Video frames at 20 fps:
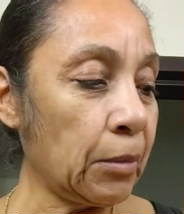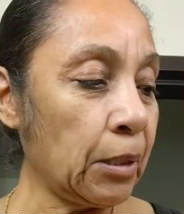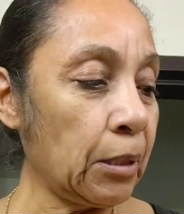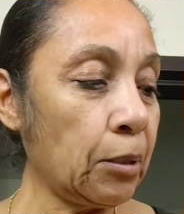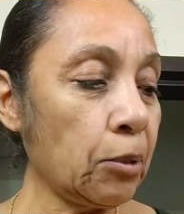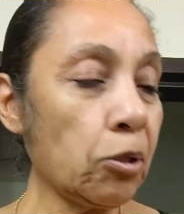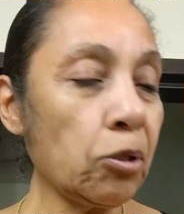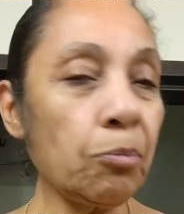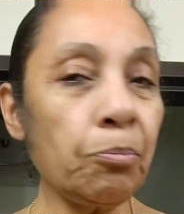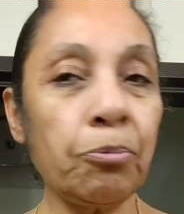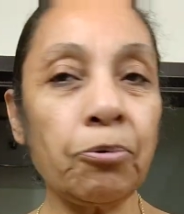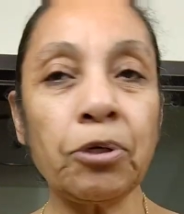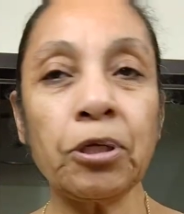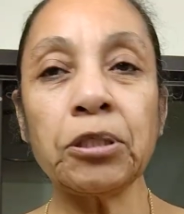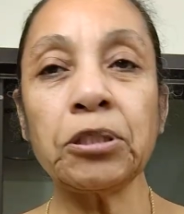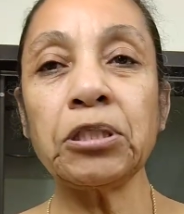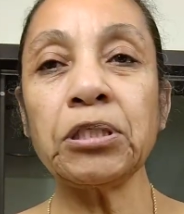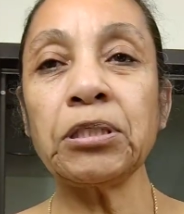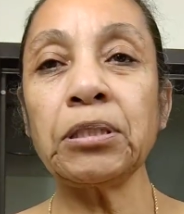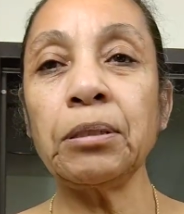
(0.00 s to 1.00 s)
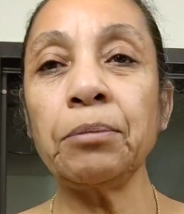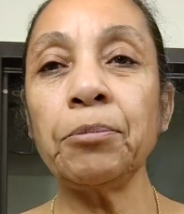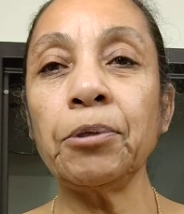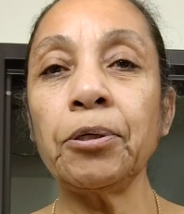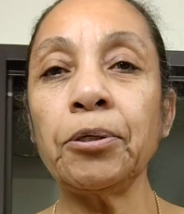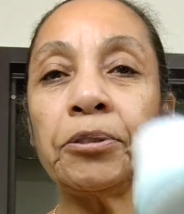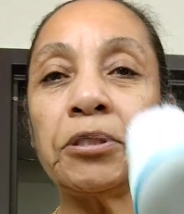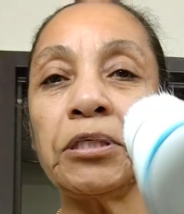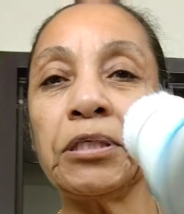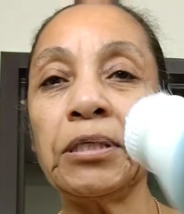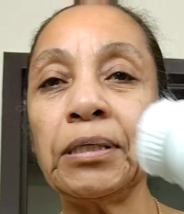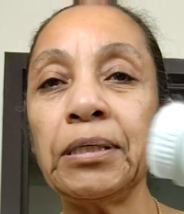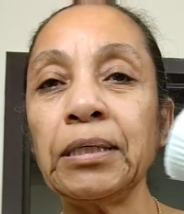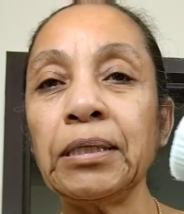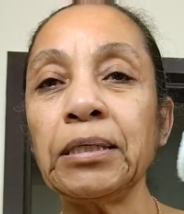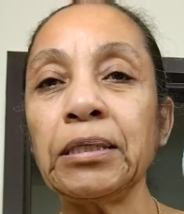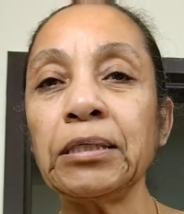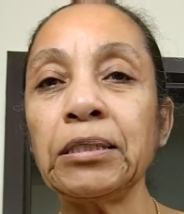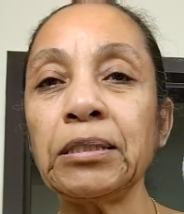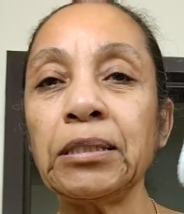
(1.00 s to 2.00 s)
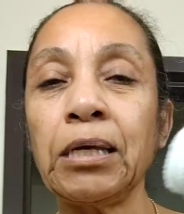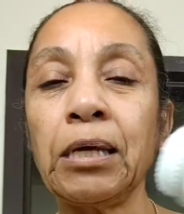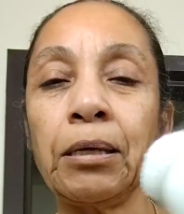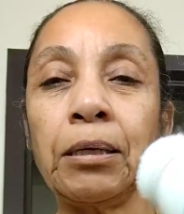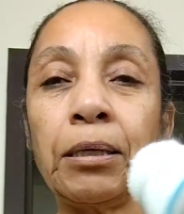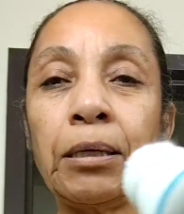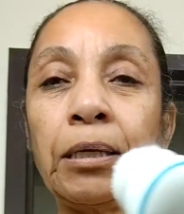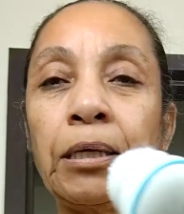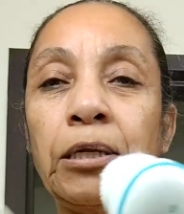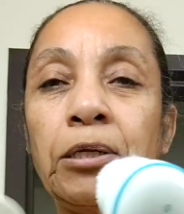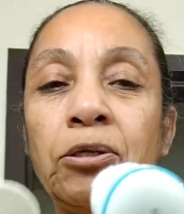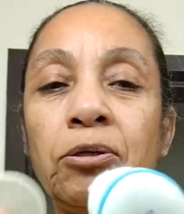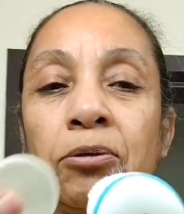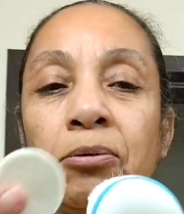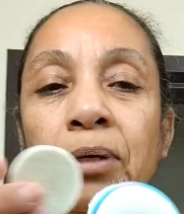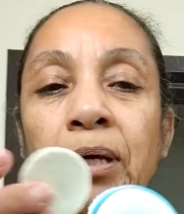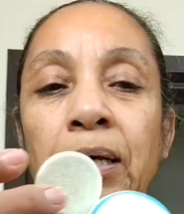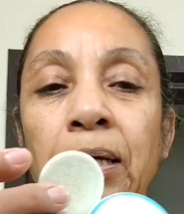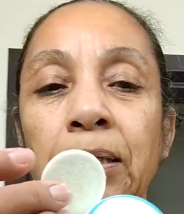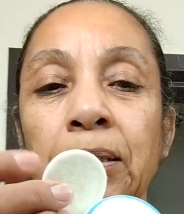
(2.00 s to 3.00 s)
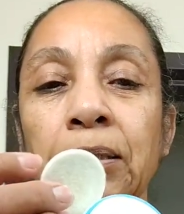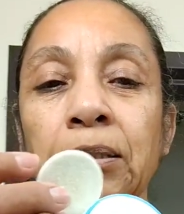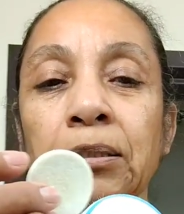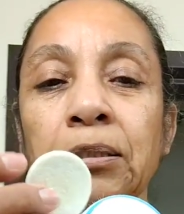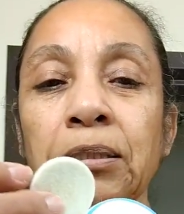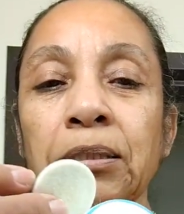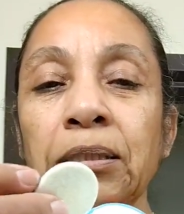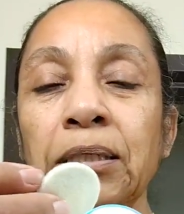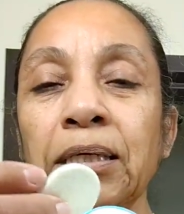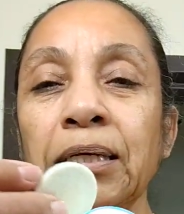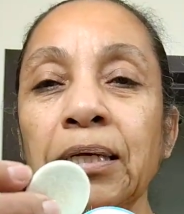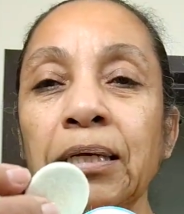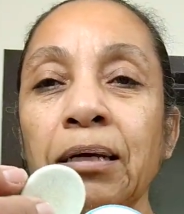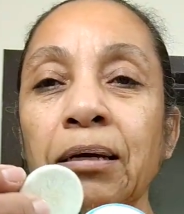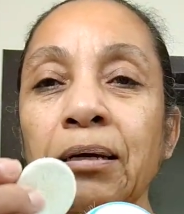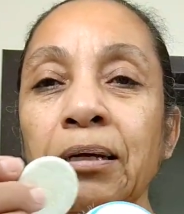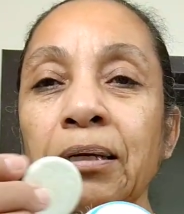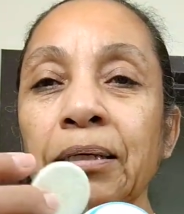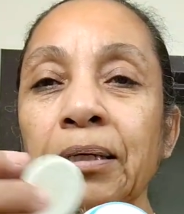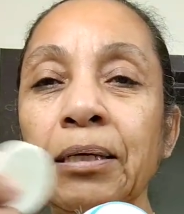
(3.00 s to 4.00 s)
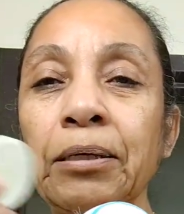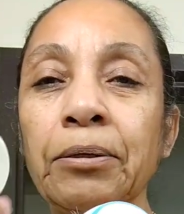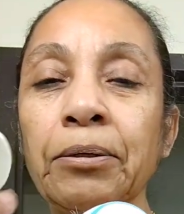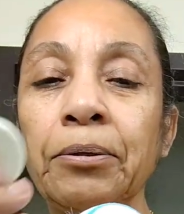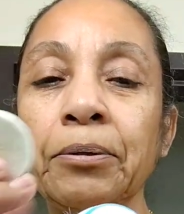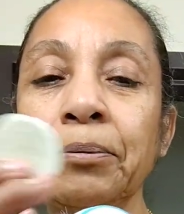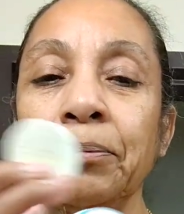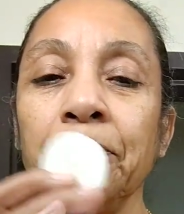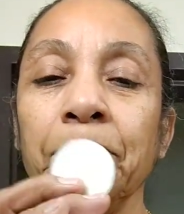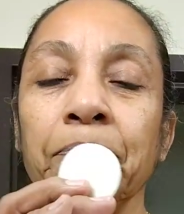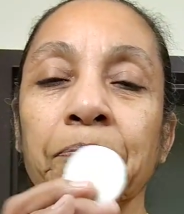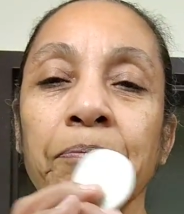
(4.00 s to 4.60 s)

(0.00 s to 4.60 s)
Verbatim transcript: It's a brush similar to this and you kind of stick it on there